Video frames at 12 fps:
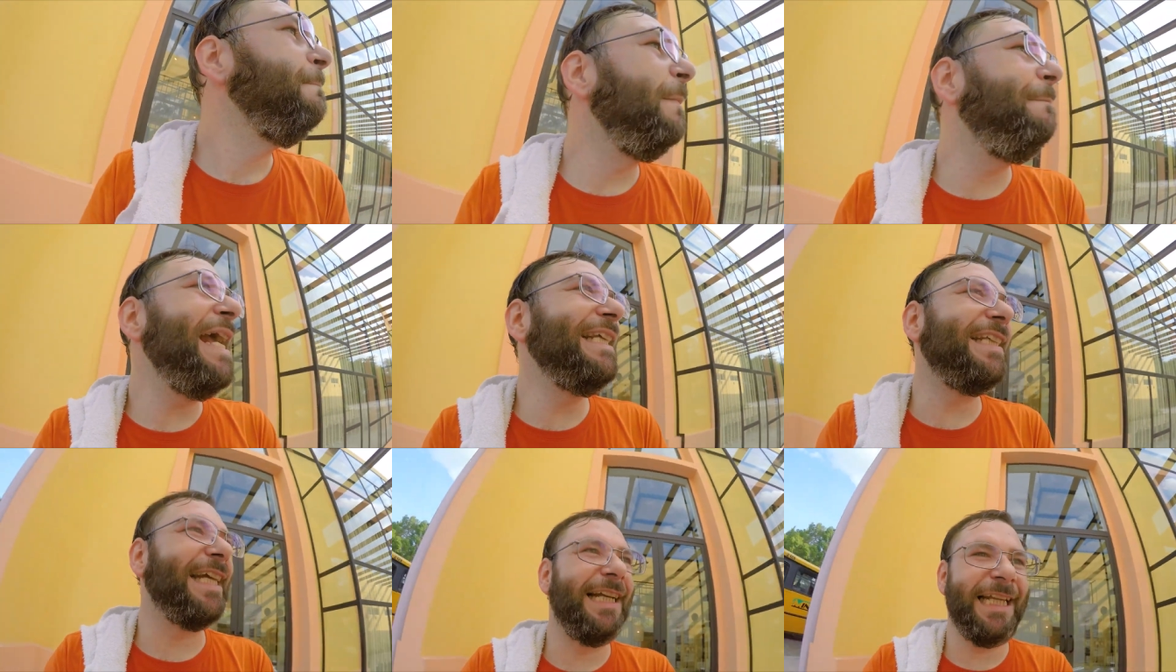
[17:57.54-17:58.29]
So
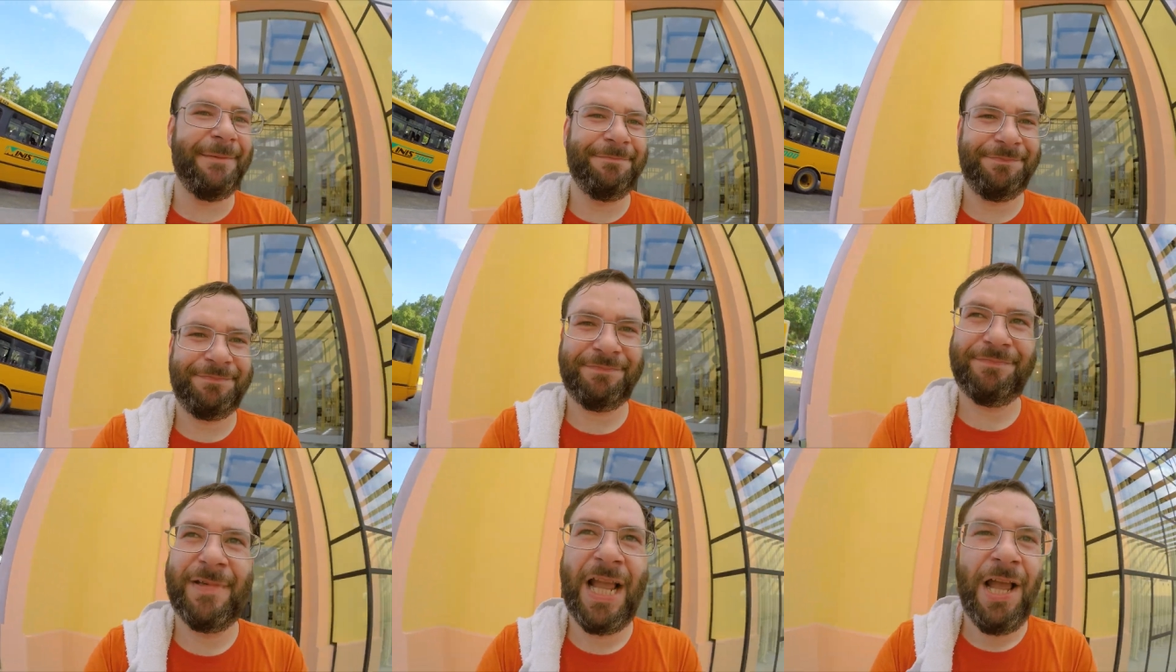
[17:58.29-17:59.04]
basically,
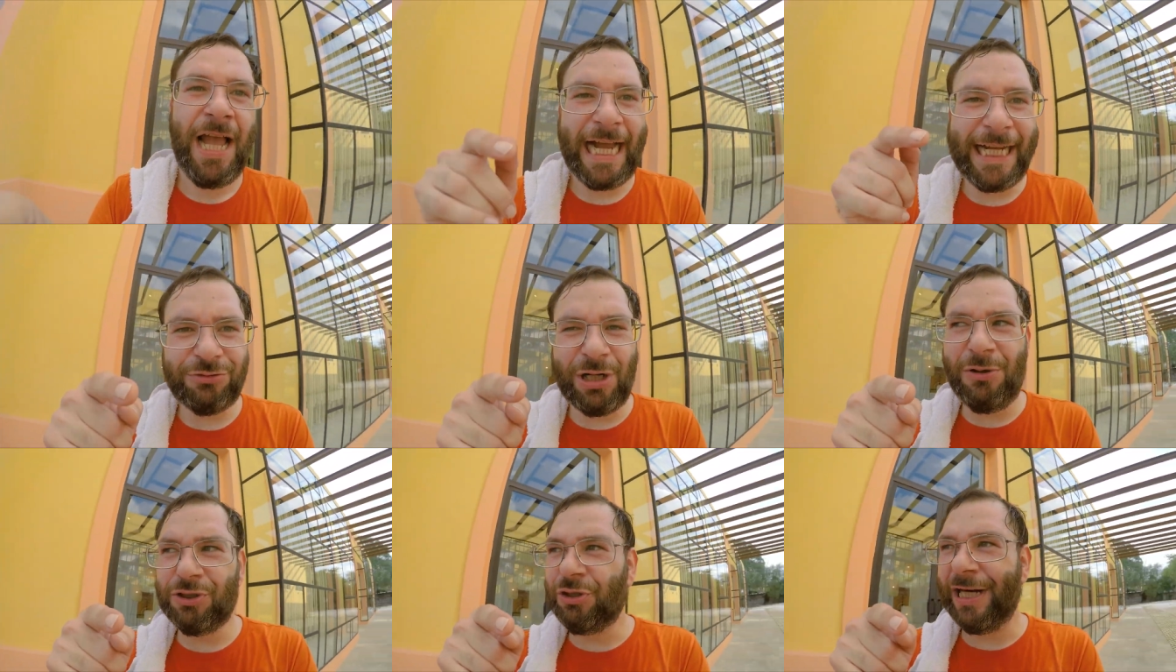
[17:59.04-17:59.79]
I guess
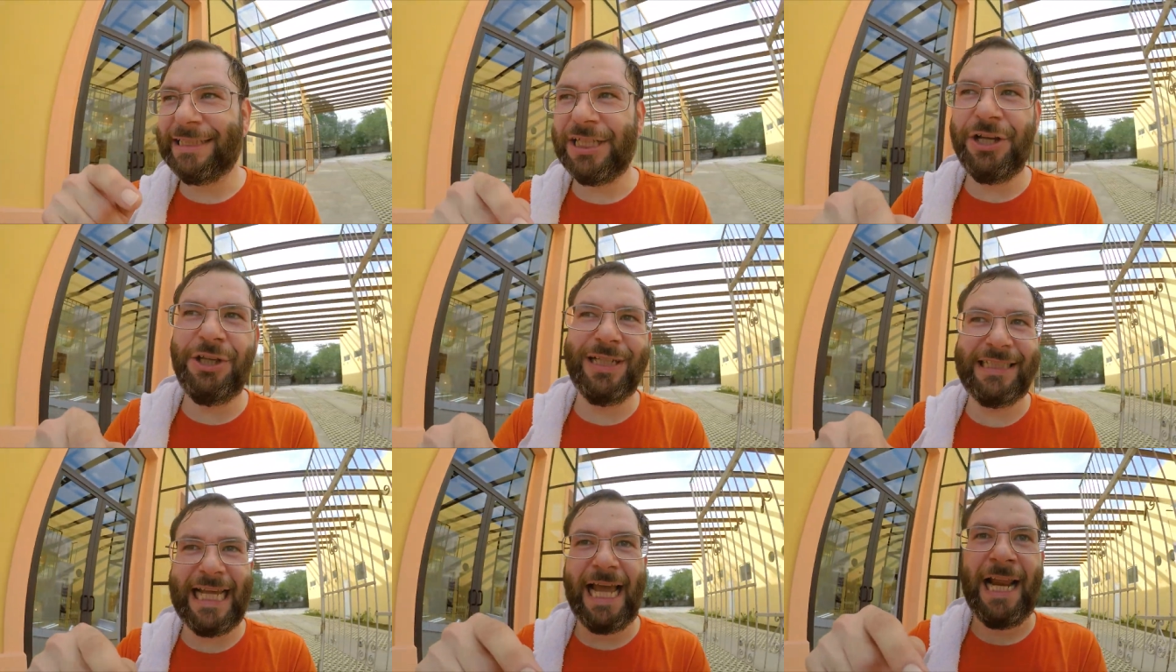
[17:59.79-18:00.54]
what I was trying to tell you
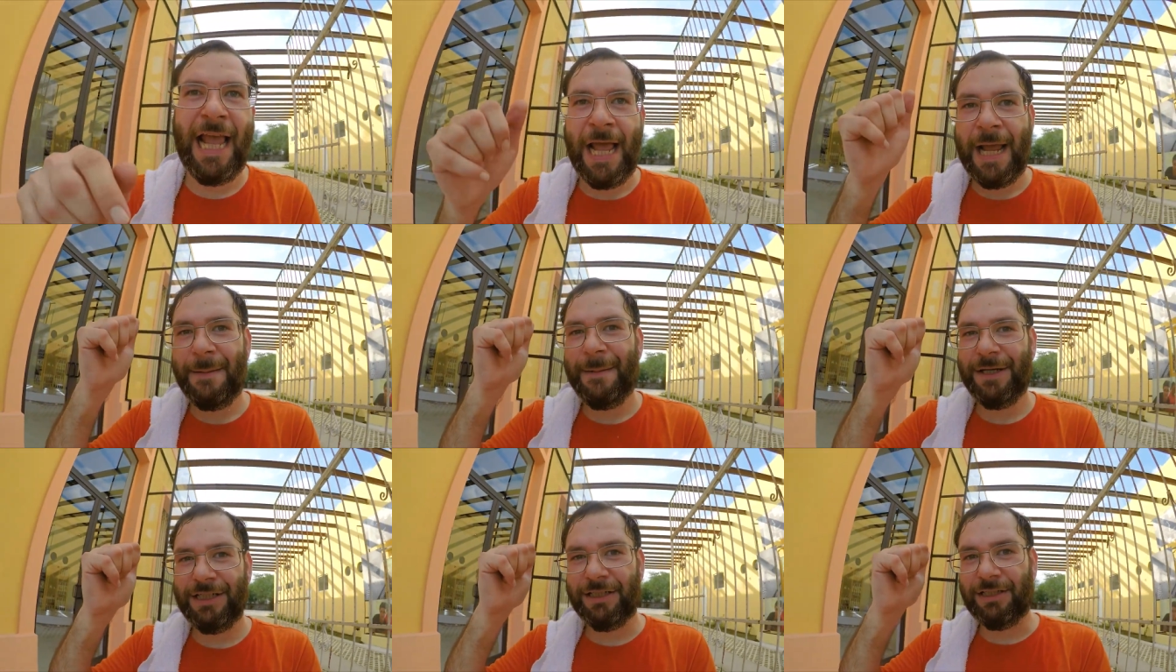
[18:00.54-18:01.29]
is that
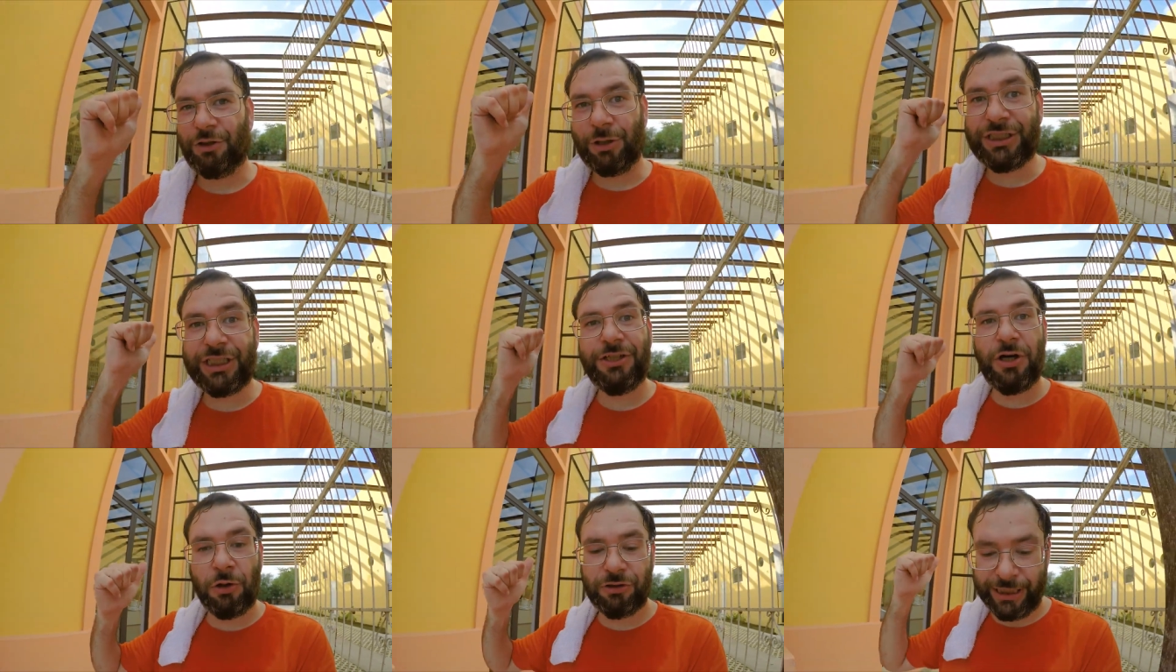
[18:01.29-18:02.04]
Christian
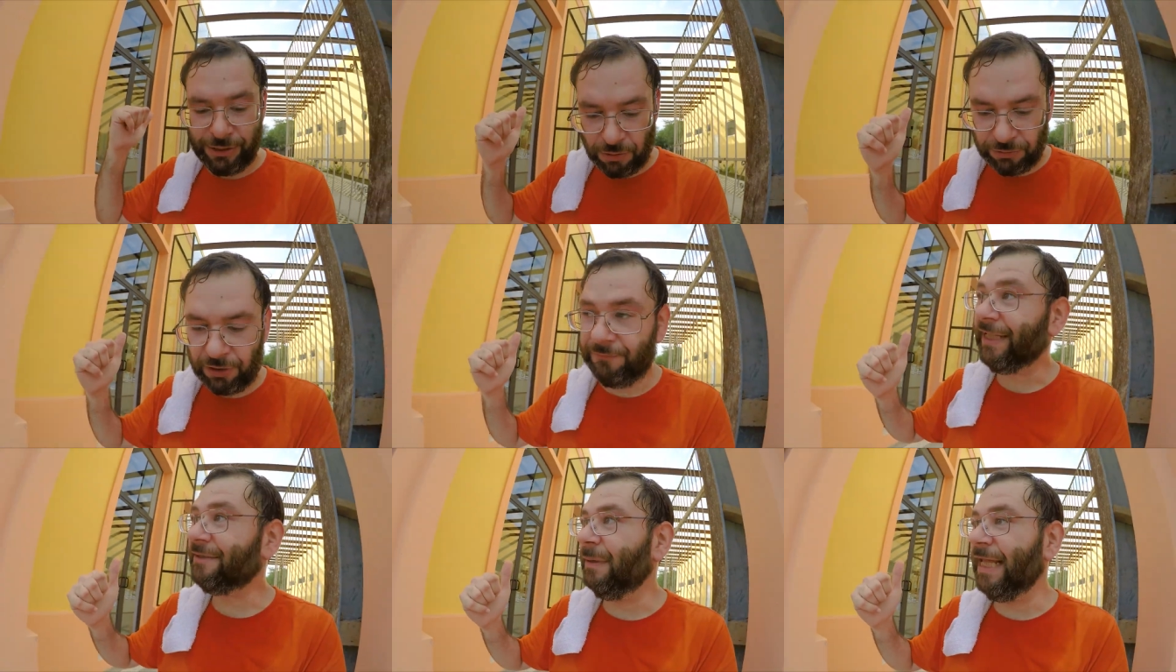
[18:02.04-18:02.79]
knows the owner
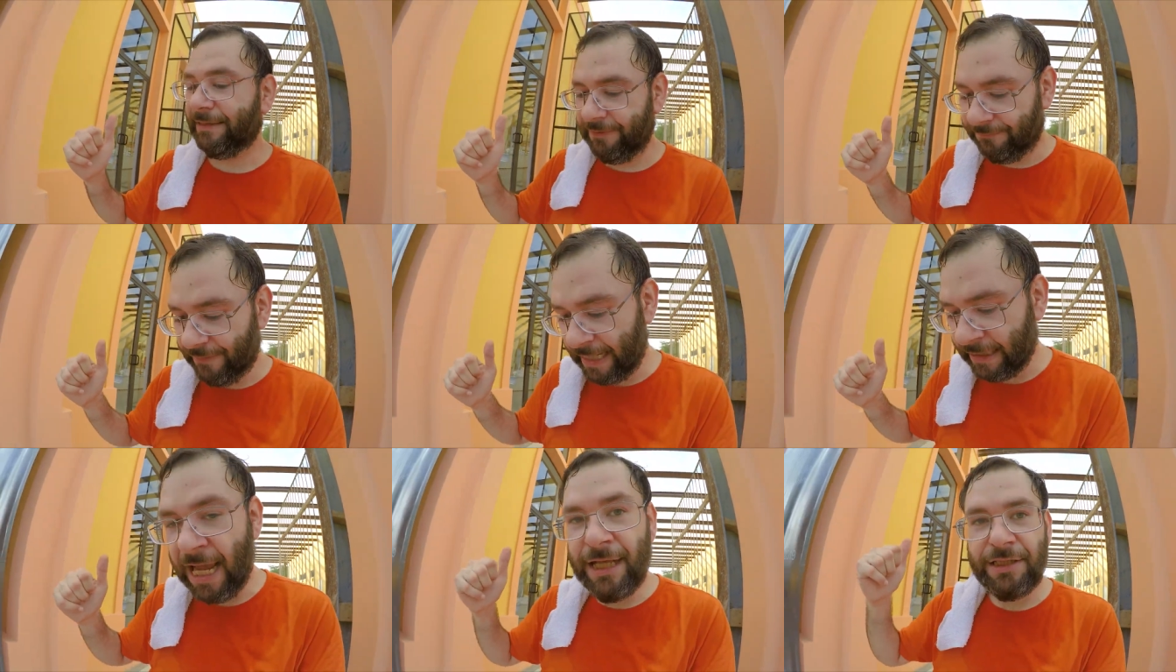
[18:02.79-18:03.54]
of this place. In fact,